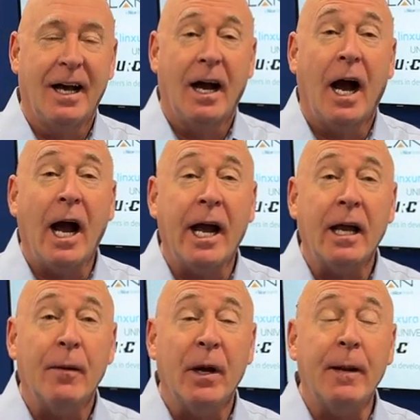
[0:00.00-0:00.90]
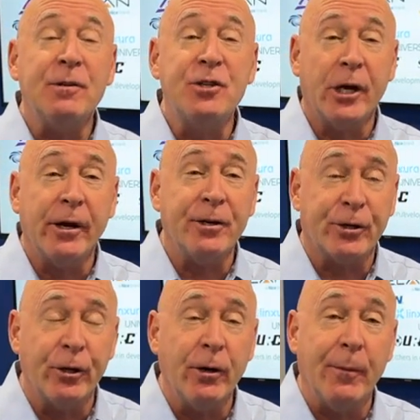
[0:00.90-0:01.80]
Hi, my name is Jerry
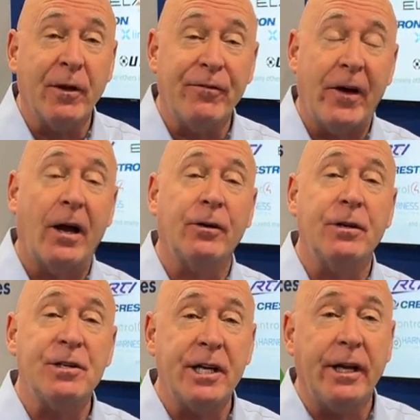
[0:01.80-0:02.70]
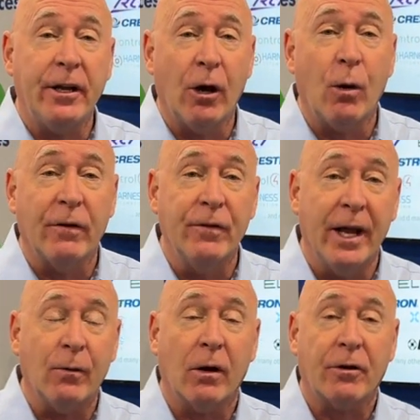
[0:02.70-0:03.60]
Drew. I'm the founder and CEO of
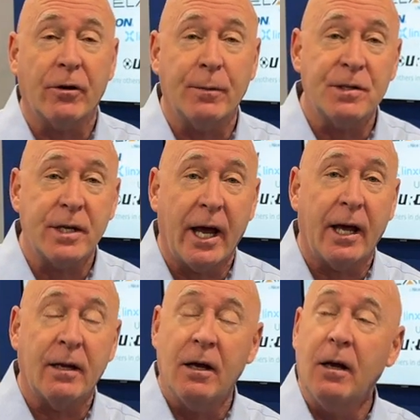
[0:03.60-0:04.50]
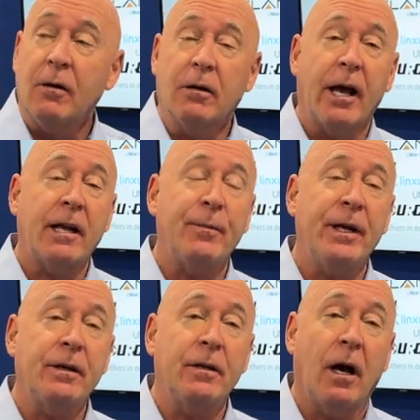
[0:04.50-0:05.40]
Network Thermostat. Glad to
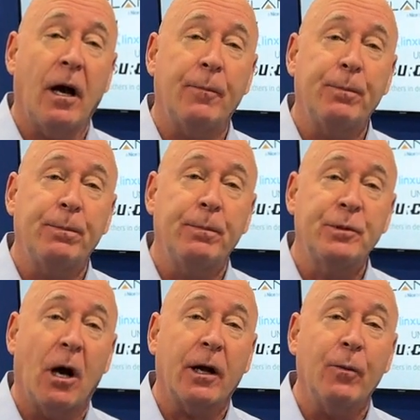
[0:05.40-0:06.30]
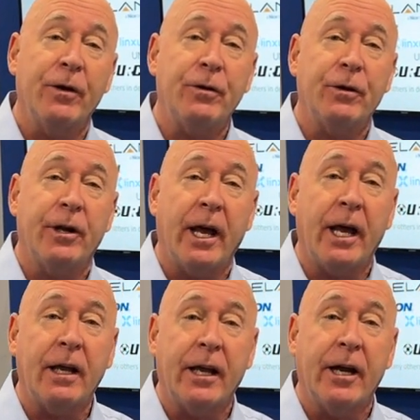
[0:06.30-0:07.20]
be uh, talking with you
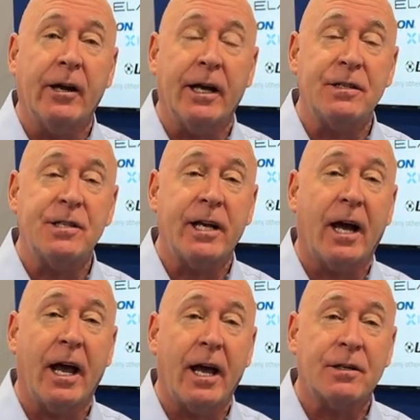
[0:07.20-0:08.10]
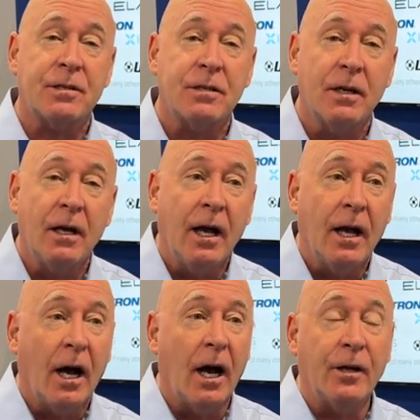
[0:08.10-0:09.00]
today here at CIX
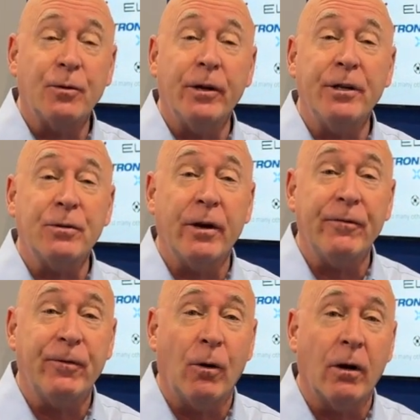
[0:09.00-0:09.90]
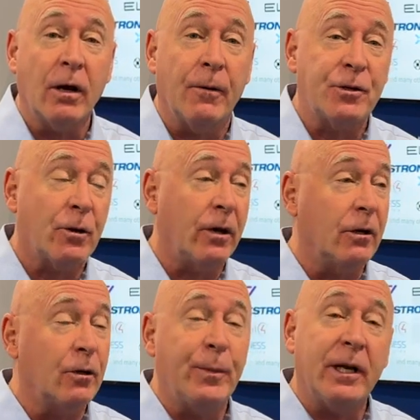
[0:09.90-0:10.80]
uh, 2024. I'm going to show
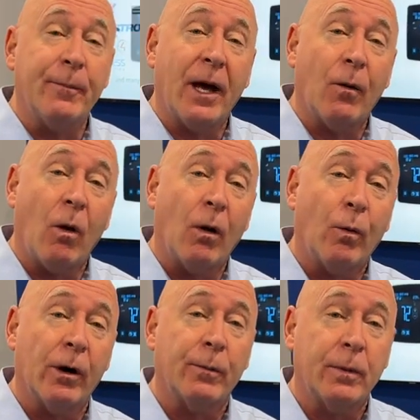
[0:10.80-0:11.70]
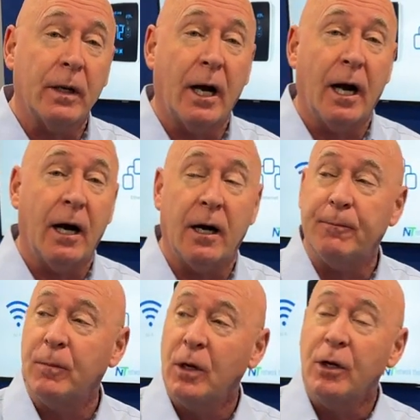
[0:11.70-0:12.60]
you a little bit about what we're
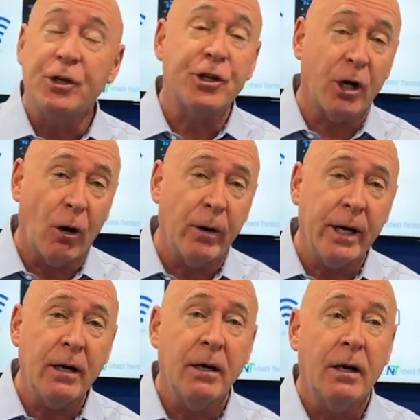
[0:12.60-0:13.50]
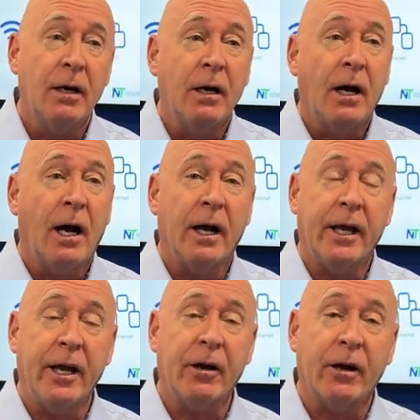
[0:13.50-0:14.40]
um, showing uh,
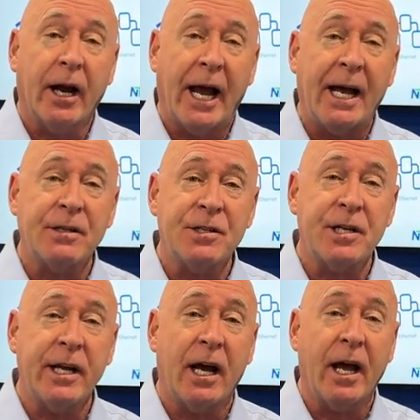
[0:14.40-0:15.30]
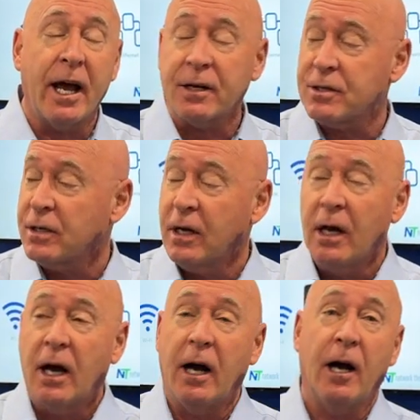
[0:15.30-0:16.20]
here at CIX,
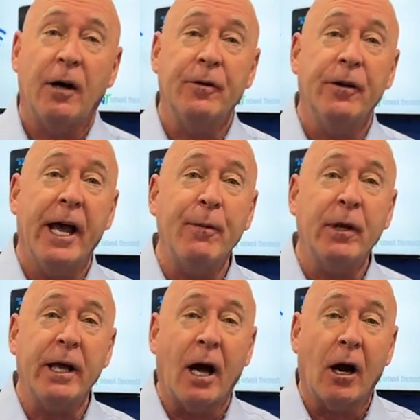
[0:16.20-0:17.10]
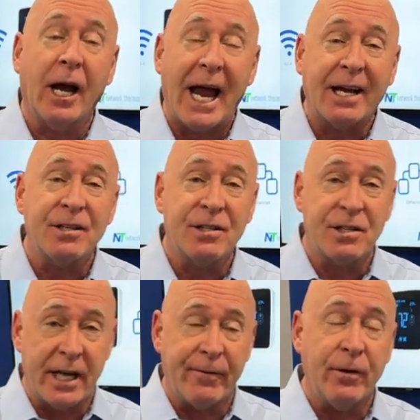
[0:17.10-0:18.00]
uh, namely our
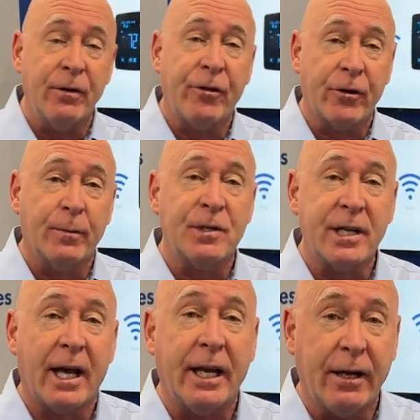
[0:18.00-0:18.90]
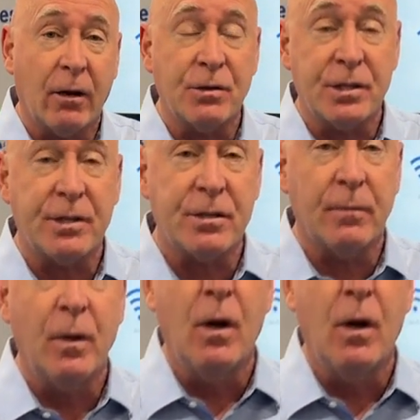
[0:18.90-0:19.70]
X7 thermostat ecosystem,